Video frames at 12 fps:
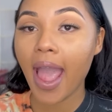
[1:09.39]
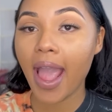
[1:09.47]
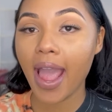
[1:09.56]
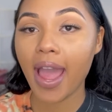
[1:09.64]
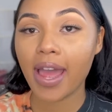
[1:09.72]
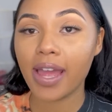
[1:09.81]

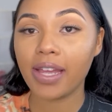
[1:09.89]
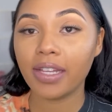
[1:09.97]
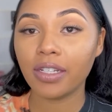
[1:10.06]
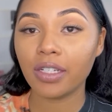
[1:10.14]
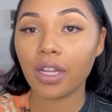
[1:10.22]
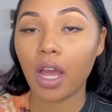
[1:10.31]

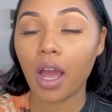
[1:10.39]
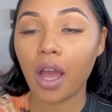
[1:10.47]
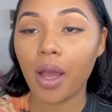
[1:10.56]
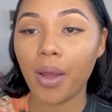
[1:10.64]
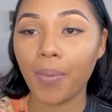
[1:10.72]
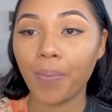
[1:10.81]

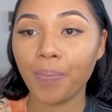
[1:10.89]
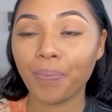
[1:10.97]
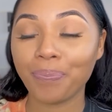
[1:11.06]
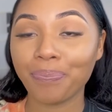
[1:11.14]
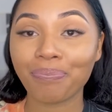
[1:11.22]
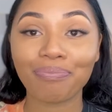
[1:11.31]
And
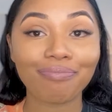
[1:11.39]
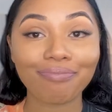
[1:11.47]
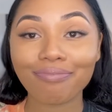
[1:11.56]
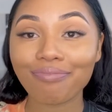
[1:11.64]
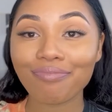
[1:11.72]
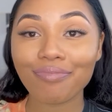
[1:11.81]

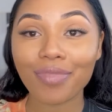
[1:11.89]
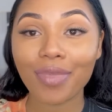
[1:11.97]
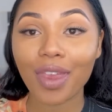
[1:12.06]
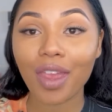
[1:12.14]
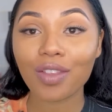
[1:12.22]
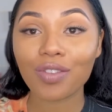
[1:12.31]

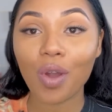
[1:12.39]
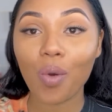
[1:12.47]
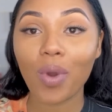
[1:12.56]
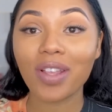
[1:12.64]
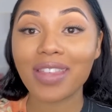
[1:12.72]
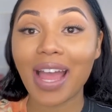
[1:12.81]
so
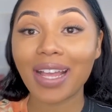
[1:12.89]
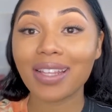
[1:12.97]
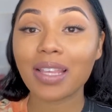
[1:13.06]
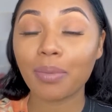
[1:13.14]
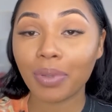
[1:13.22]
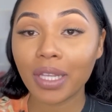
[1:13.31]
once that
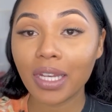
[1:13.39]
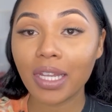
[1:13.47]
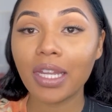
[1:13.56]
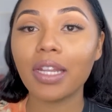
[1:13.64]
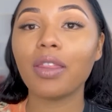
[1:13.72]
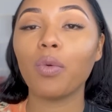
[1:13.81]
gets
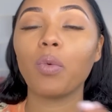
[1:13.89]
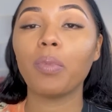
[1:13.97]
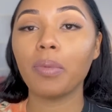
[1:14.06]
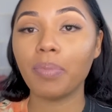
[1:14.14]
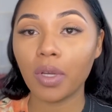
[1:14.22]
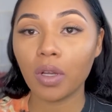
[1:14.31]
completed, then we'll
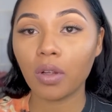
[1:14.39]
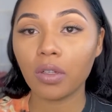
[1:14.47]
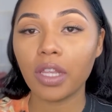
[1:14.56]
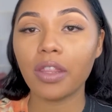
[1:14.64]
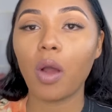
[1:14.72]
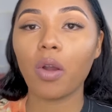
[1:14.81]
be billed
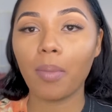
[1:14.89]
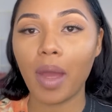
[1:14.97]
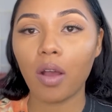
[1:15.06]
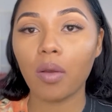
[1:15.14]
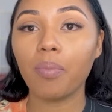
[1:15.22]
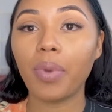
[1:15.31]
and that'll come
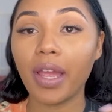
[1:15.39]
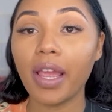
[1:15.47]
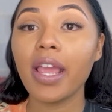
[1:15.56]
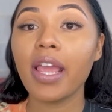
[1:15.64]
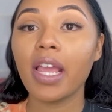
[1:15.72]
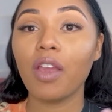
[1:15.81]
out. But
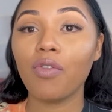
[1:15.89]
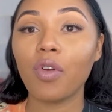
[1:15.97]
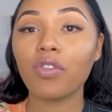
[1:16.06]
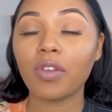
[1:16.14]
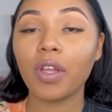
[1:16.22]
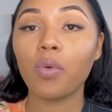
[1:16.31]
even though
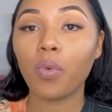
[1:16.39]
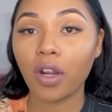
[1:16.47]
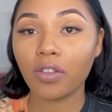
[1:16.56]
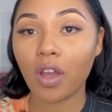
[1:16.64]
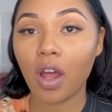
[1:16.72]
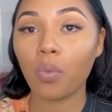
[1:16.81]
it's getting
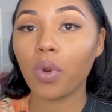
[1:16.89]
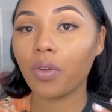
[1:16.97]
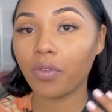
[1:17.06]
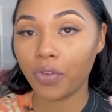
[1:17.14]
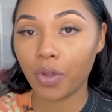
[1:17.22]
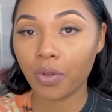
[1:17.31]
worked on, we're
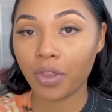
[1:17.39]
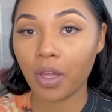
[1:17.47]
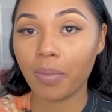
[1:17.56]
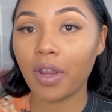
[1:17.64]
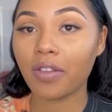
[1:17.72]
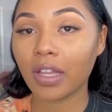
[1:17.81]
reviewing
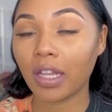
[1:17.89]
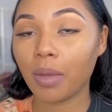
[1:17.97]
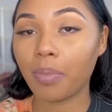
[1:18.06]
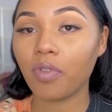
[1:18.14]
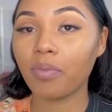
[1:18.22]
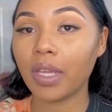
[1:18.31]
them. Here's a
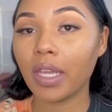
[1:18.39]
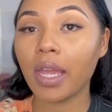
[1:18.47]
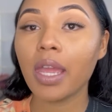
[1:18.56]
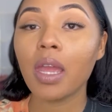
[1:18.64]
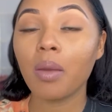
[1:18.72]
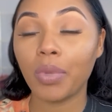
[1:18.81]
clip of me
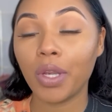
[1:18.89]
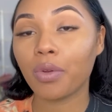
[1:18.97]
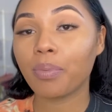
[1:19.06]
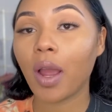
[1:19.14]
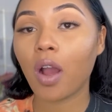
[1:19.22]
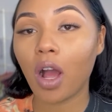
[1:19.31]
meeting
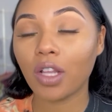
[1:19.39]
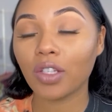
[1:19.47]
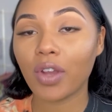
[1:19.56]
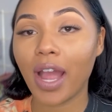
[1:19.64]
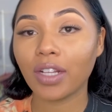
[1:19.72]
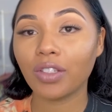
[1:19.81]
with my
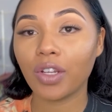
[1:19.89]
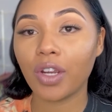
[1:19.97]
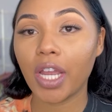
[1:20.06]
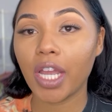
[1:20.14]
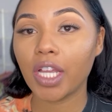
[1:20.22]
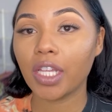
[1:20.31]
contractor
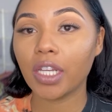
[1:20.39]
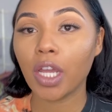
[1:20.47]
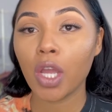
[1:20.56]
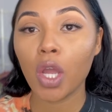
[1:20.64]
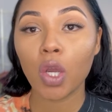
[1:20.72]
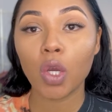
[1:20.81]
and
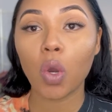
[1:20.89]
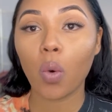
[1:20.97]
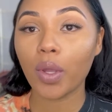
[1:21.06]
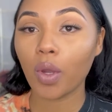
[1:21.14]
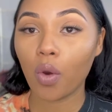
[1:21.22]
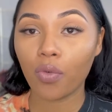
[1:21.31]

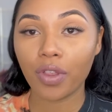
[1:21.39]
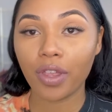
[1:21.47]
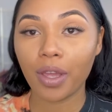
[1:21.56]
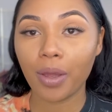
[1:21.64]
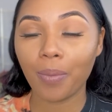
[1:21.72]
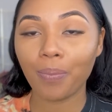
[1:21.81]
going over
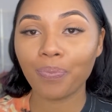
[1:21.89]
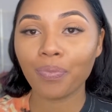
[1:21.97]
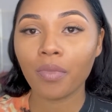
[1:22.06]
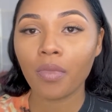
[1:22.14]
them.